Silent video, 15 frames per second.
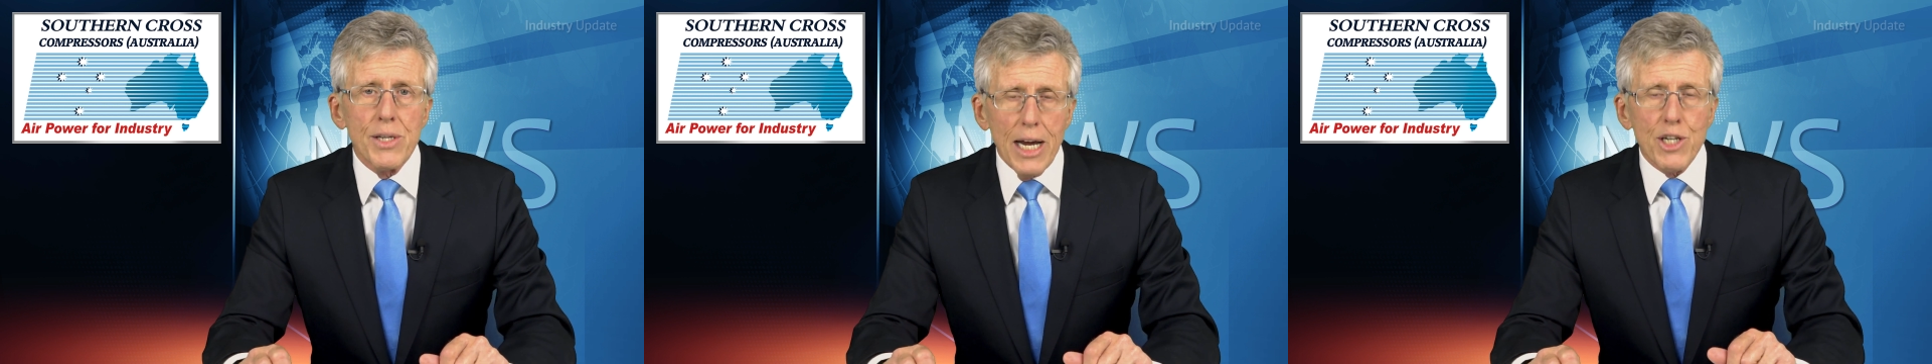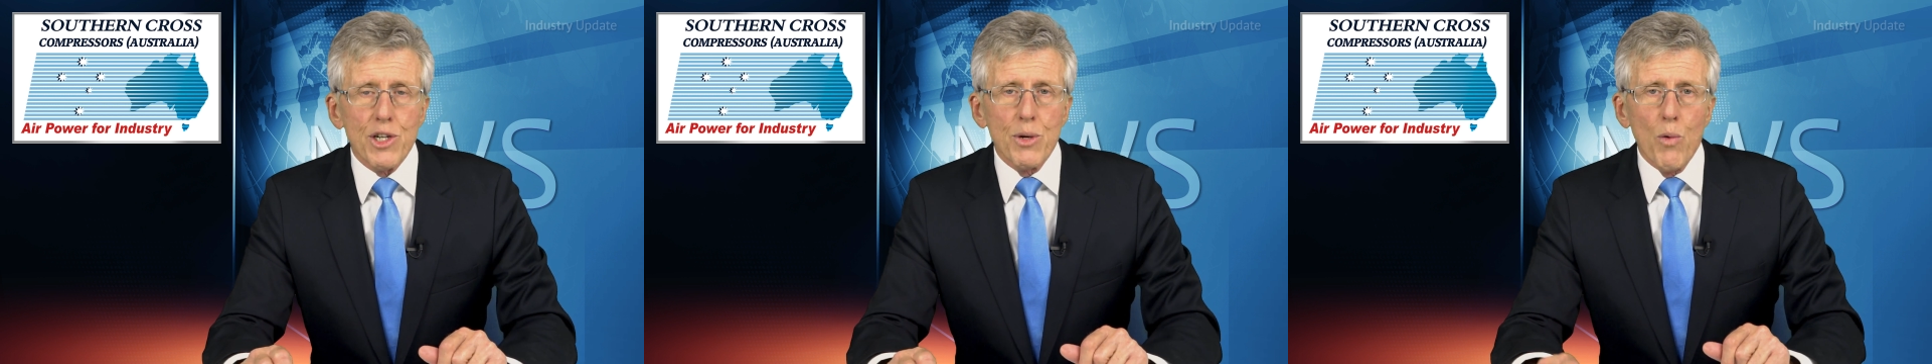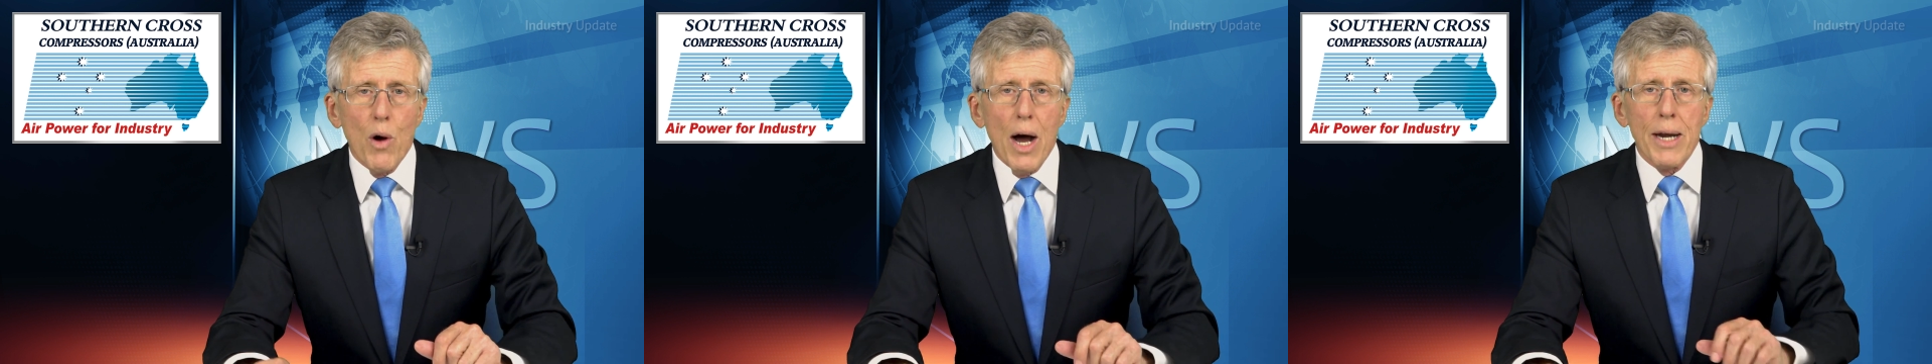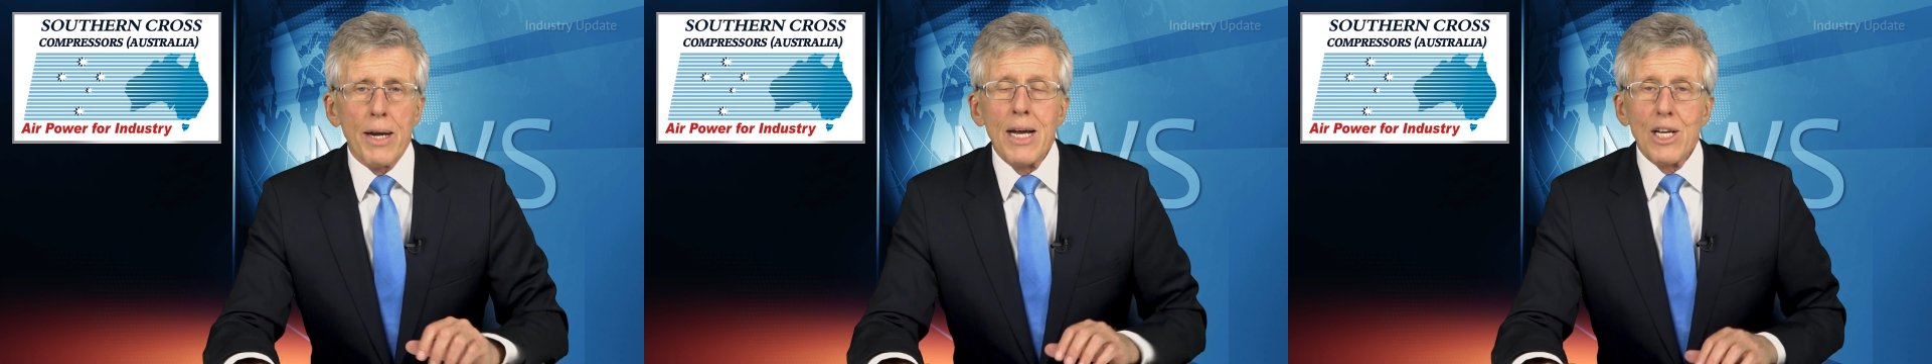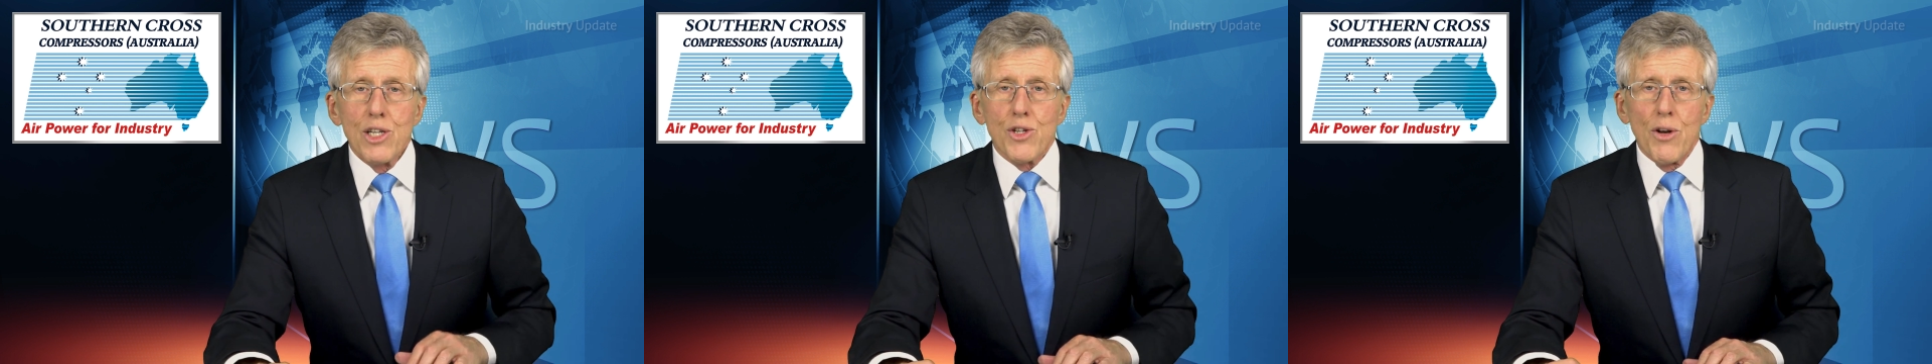nationwide
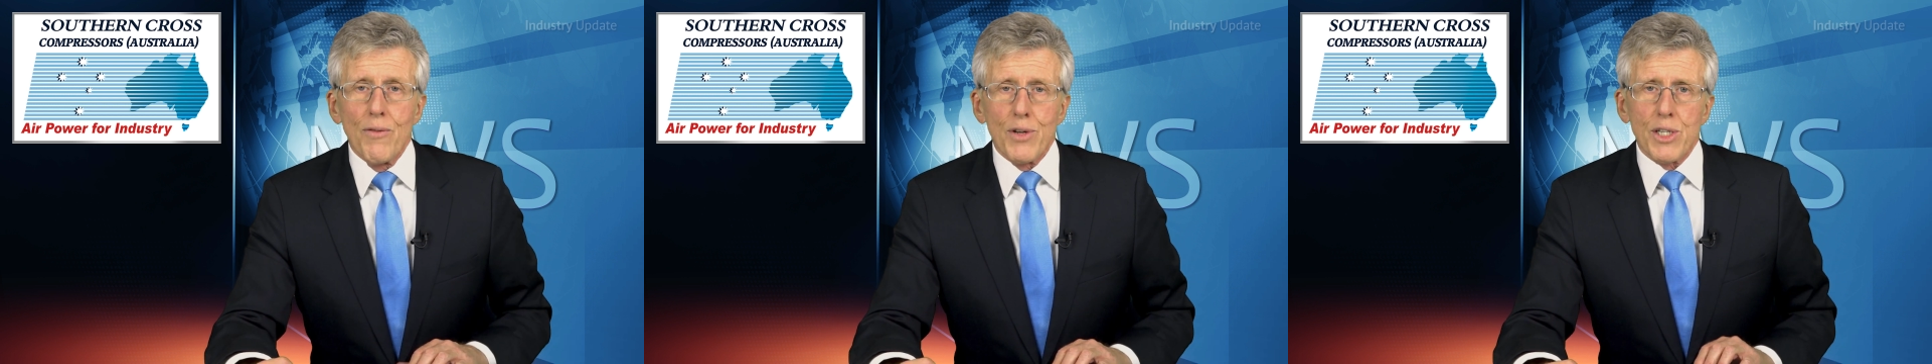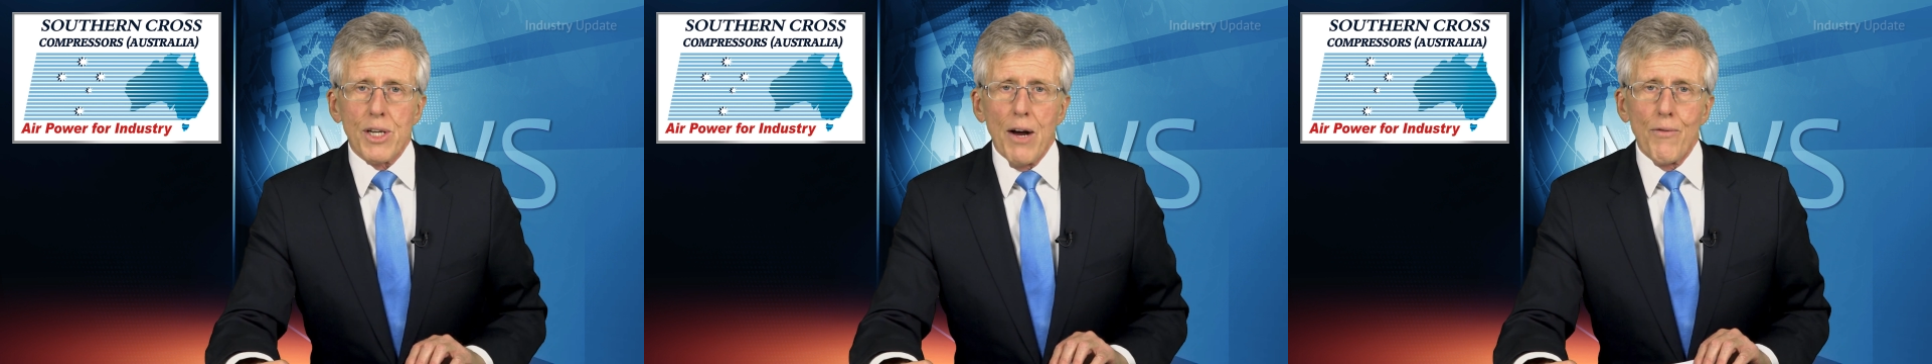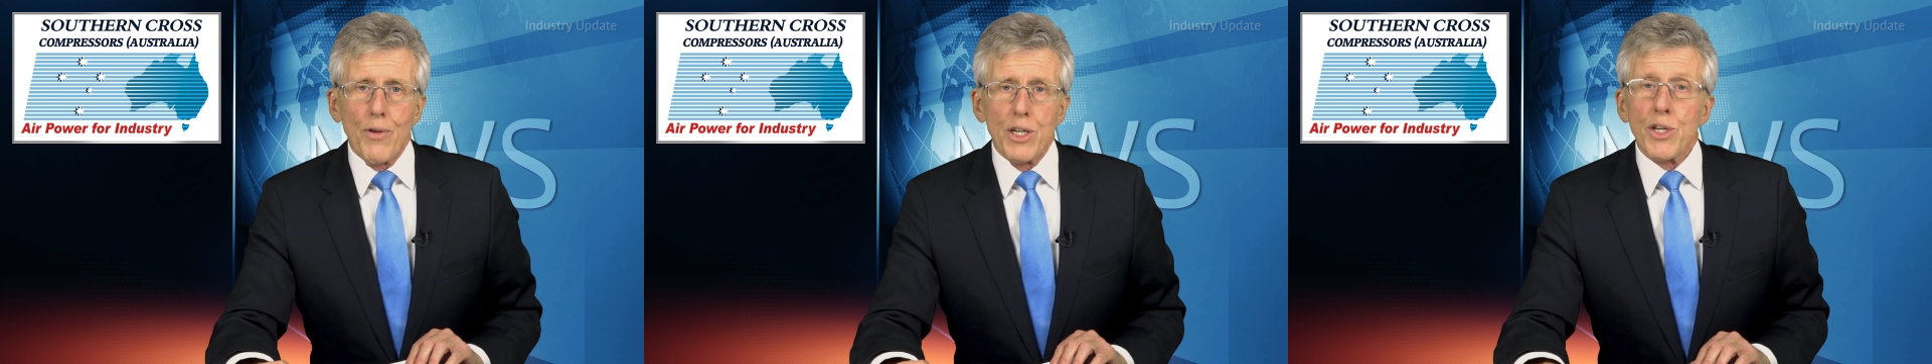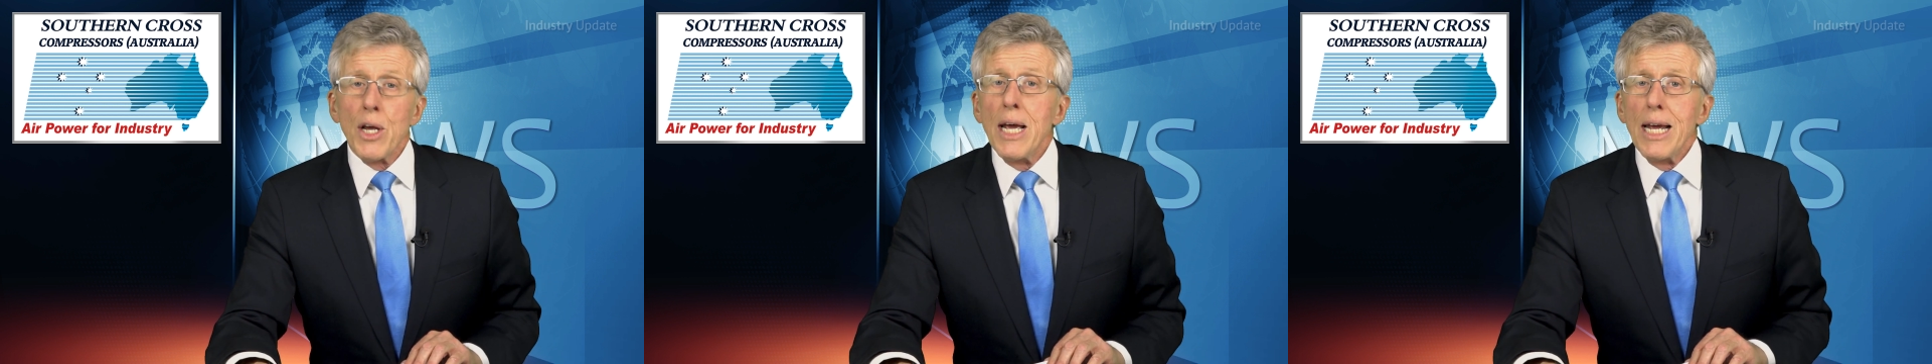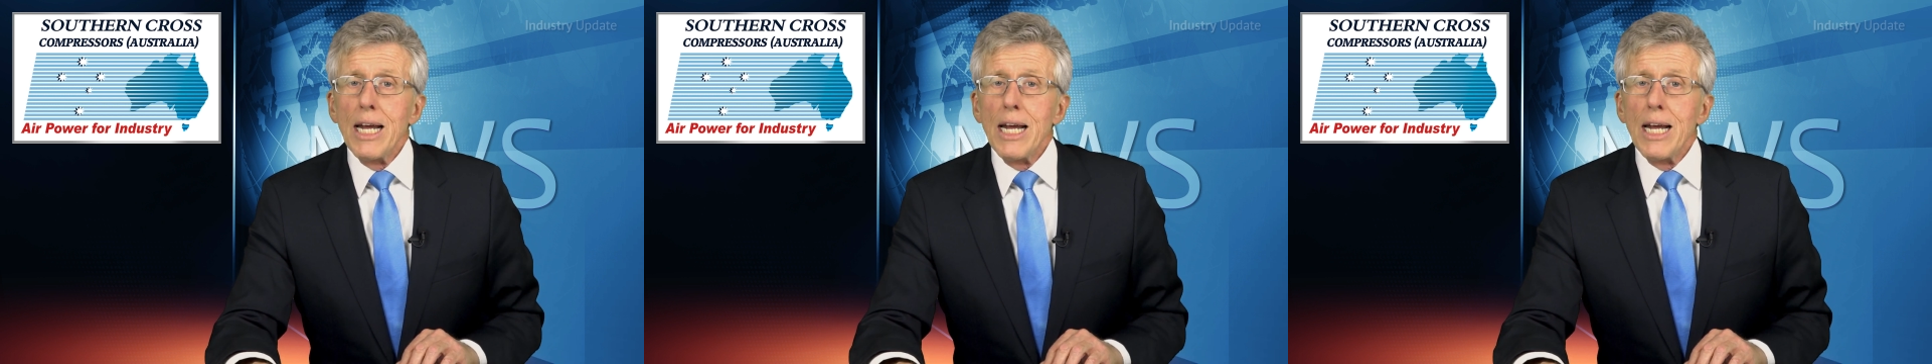service coverage,